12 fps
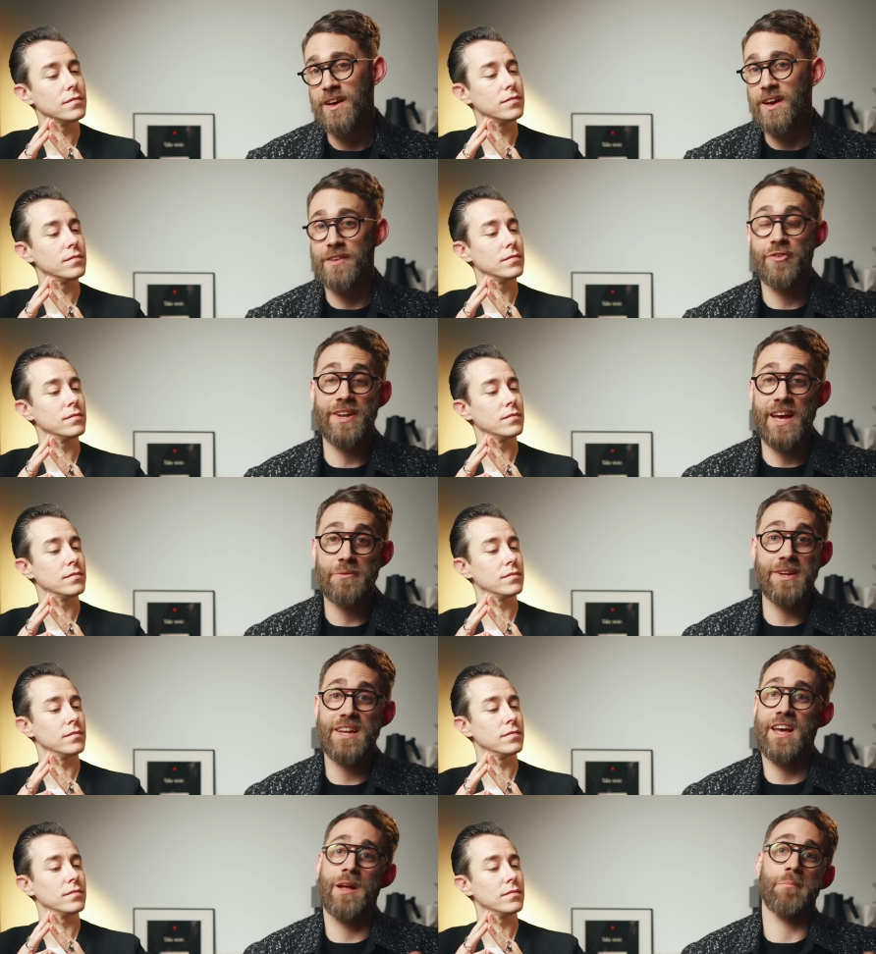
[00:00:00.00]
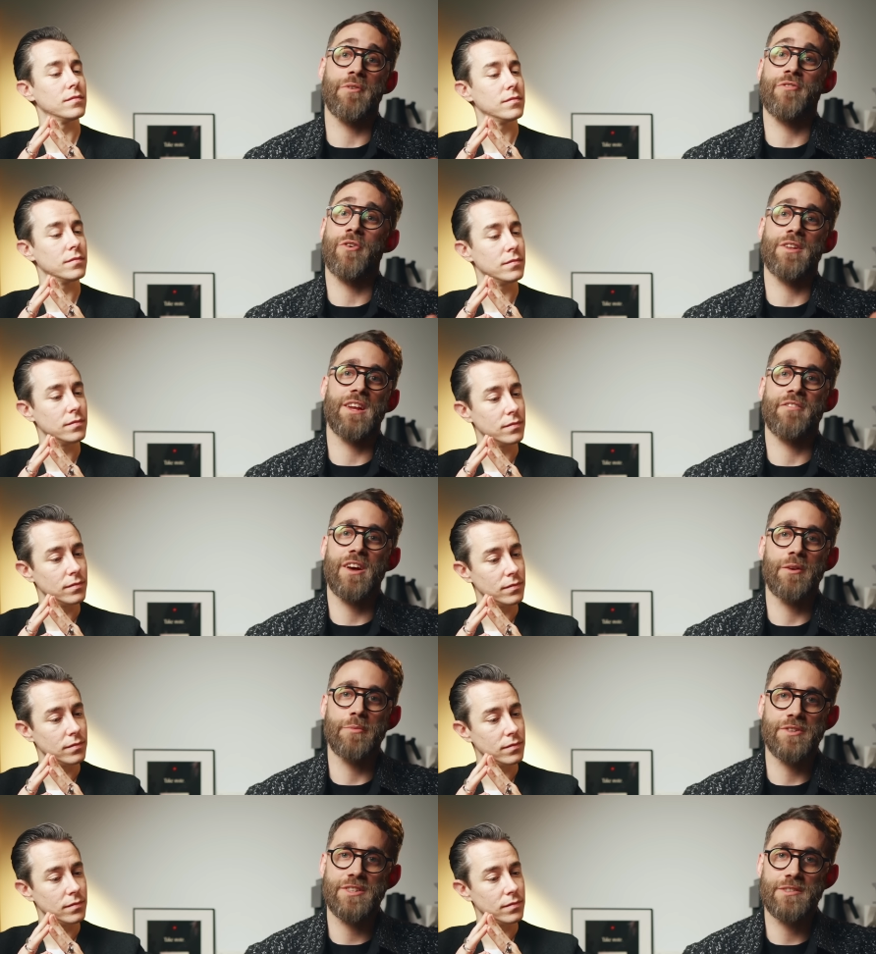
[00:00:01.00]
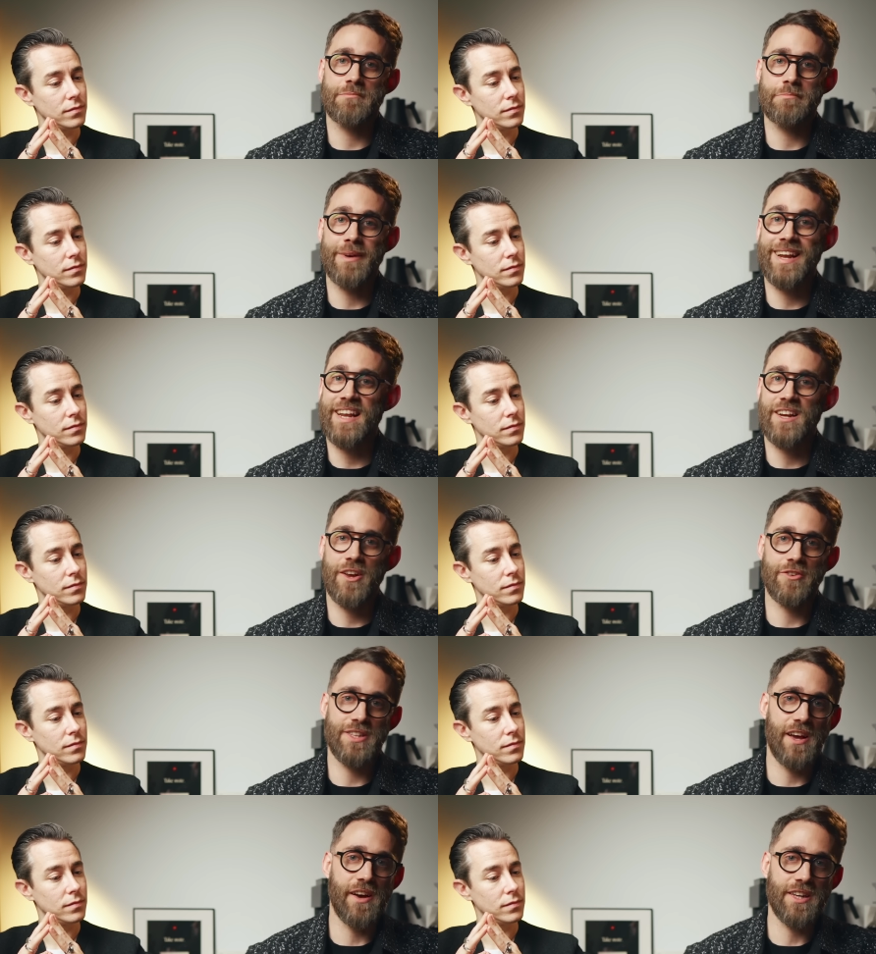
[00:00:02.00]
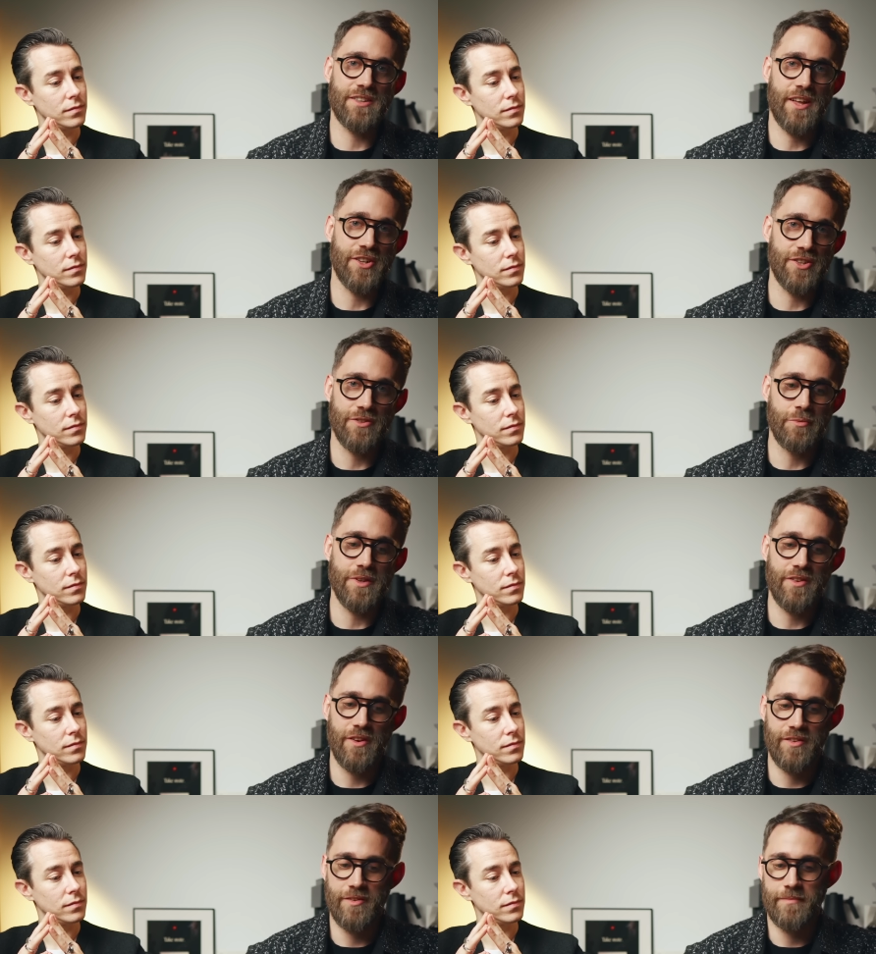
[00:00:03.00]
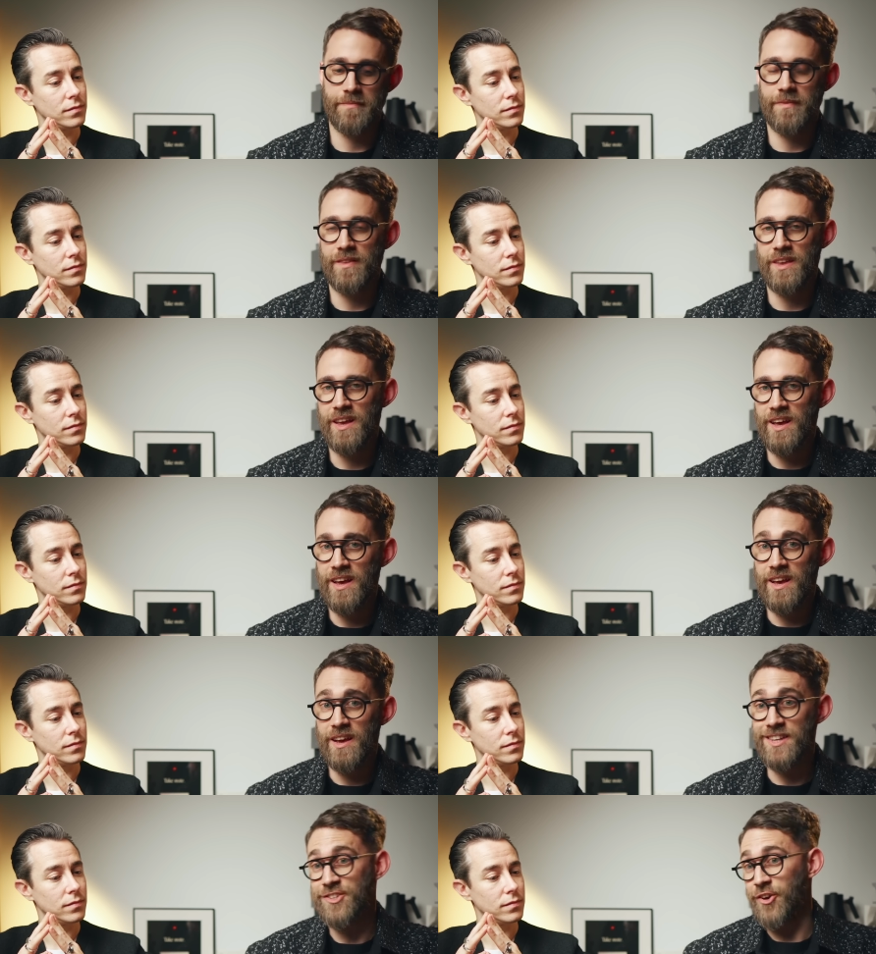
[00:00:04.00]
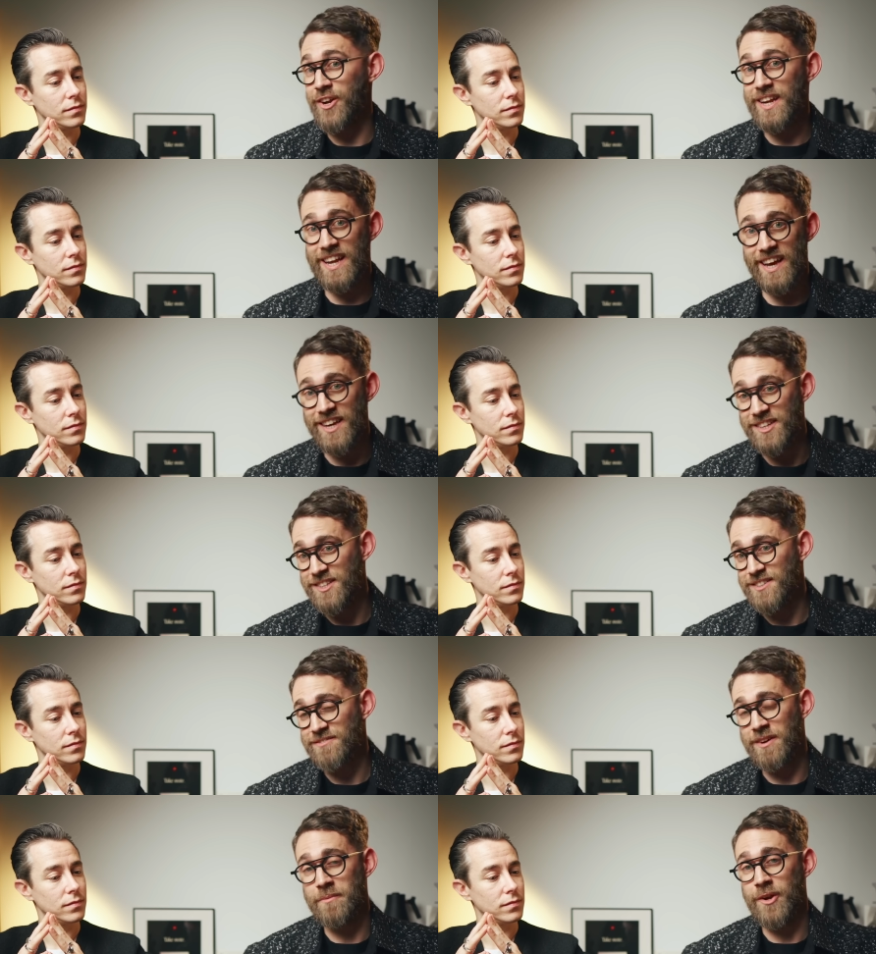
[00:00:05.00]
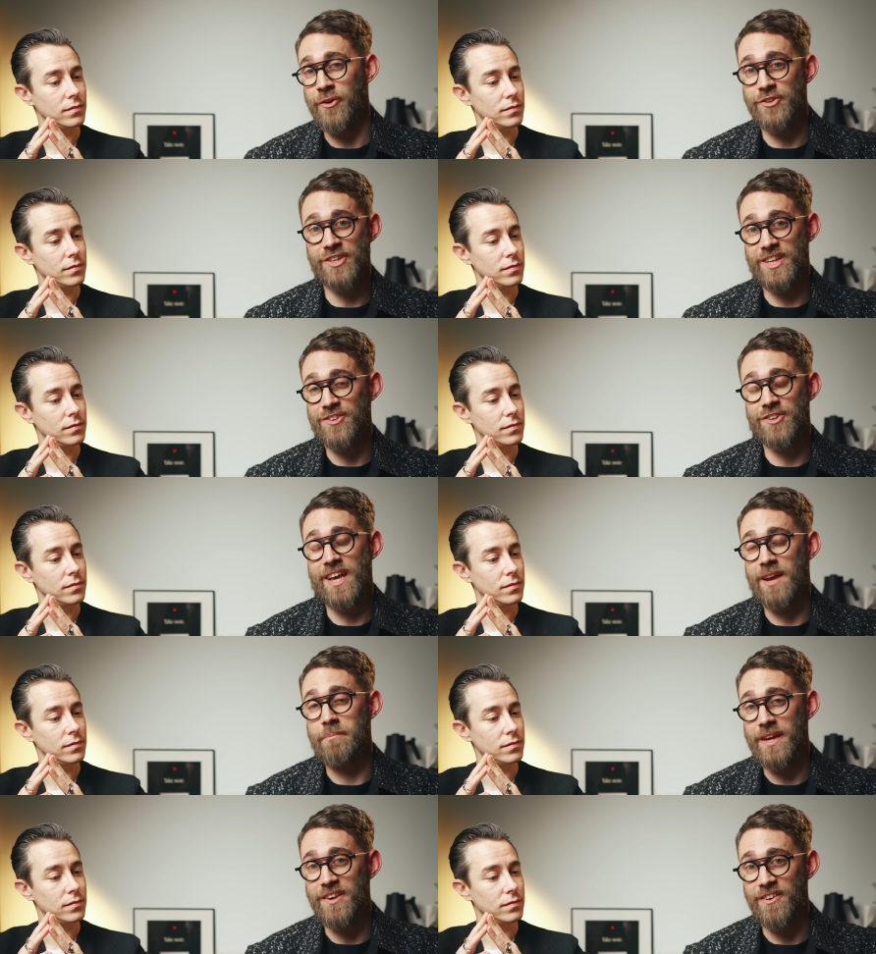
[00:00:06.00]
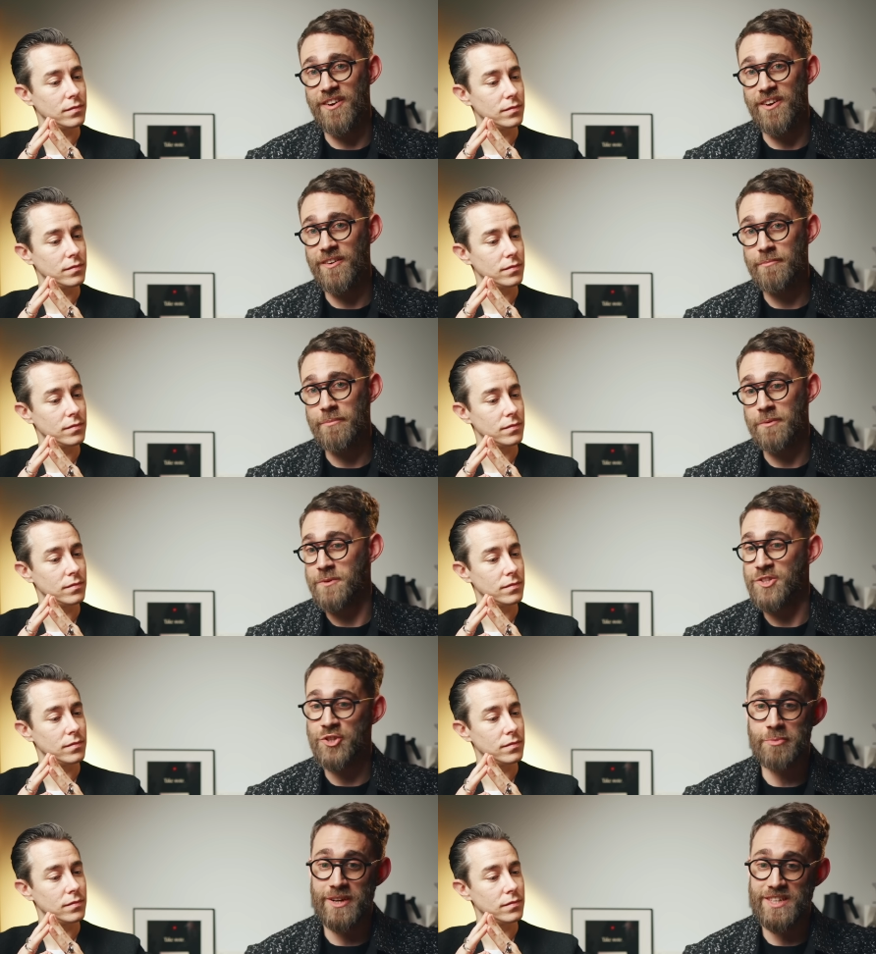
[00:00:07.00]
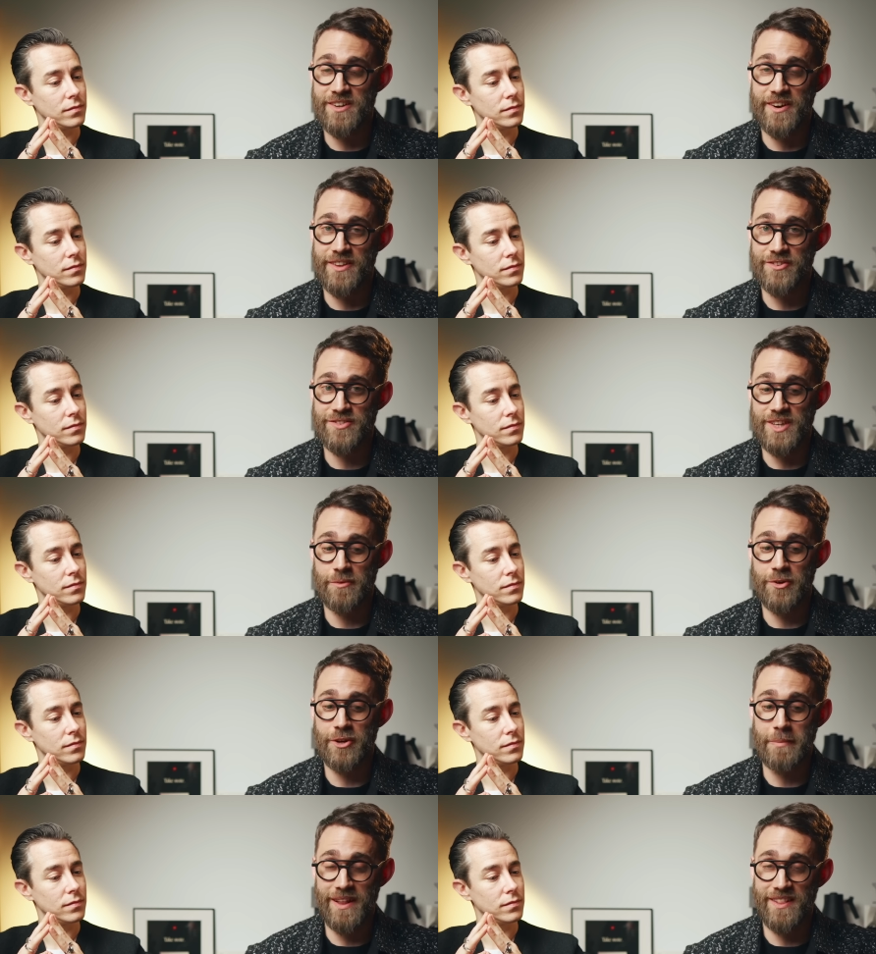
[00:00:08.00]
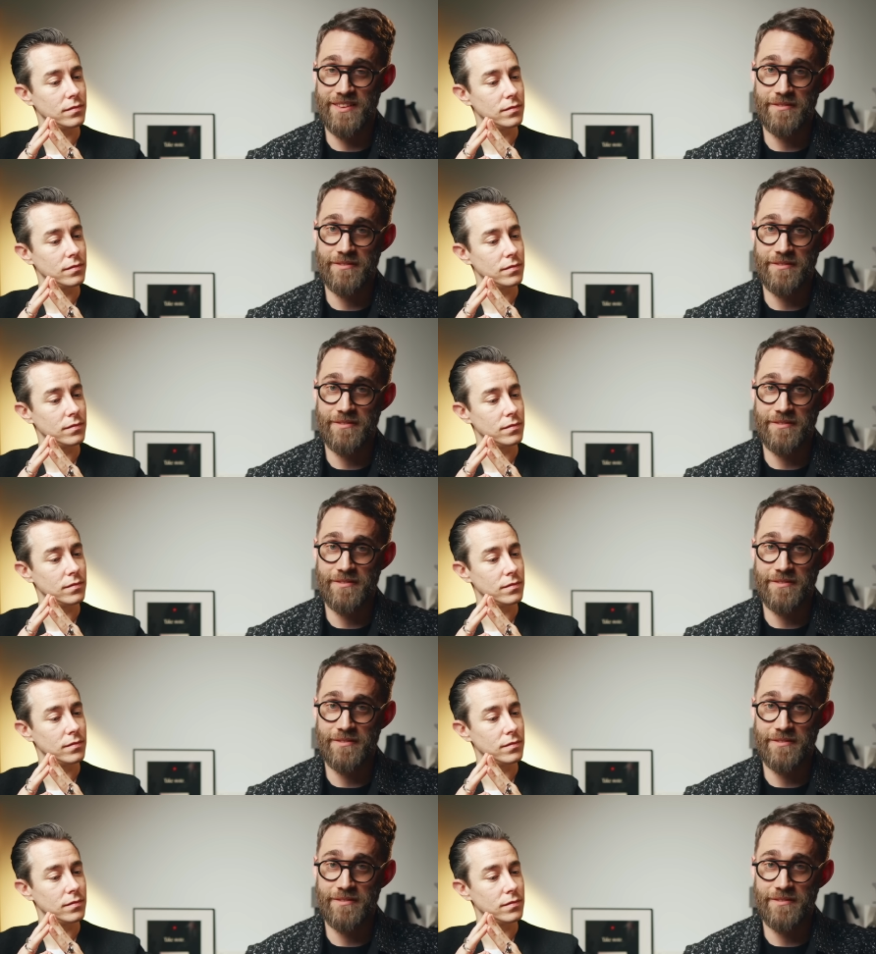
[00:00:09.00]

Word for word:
Speaker 1: And for that, we need the help of all the developers, building those AI extensions with us. It's early days and we're launching it today in beta, but we're super excited to see what you build.